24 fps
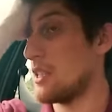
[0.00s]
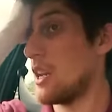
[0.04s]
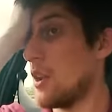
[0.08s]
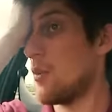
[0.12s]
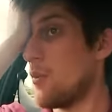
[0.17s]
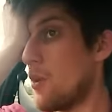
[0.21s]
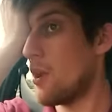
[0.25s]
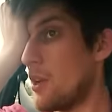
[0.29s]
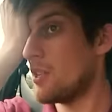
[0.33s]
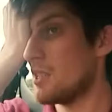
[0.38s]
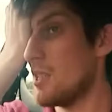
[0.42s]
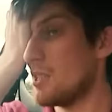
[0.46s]
said I
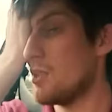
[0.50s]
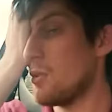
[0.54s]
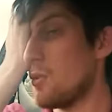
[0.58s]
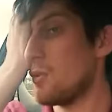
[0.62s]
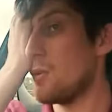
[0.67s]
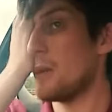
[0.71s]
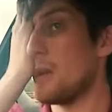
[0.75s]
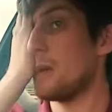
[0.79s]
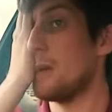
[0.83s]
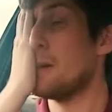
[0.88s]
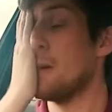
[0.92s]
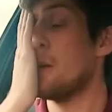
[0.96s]
wanted to
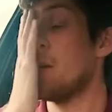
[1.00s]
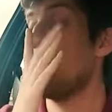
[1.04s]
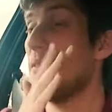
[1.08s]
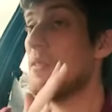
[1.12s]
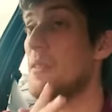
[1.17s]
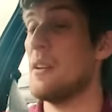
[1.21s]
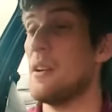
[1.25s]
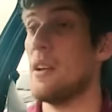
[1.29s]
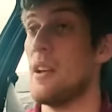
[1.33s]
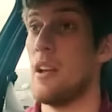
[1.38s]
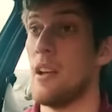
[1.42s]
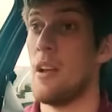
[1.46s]
talk
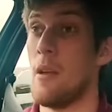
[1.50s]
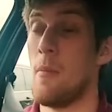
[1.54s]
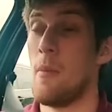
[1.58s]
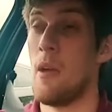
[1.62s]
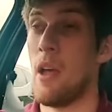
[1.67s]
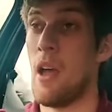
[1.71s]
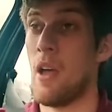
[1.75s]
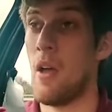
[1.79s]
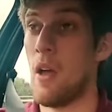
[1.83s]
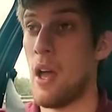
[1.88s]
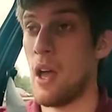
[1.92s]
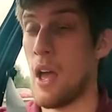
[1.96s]

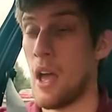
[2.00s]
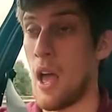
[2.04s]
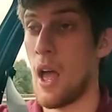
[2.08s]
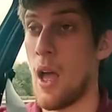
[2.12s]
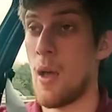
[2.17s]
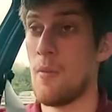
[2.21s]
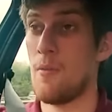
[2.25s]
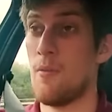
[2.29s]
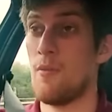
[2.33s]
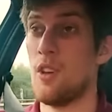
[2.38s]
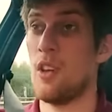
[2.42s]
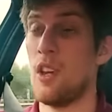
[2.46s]

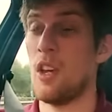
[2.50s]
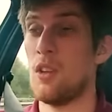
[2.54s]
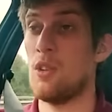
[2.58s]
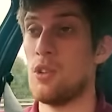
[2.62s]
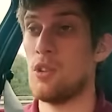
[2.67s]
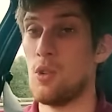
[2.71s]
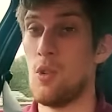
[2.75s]
about video